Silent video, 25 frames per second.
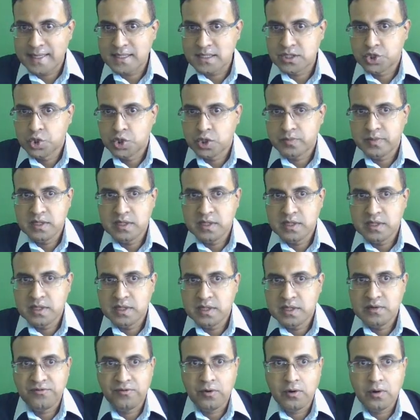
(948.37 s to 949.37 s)
is
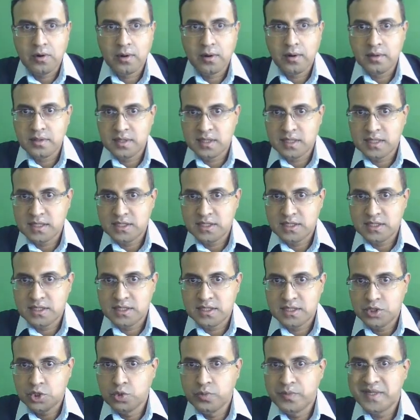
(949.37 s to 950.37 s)
suitable for the
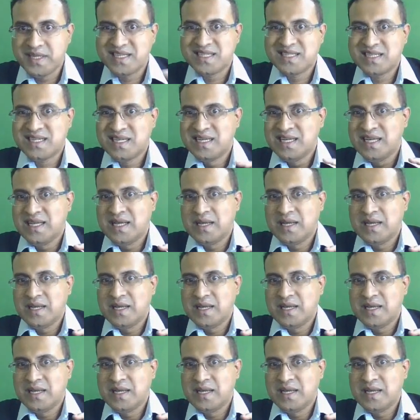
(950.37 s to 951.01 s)
Jupiter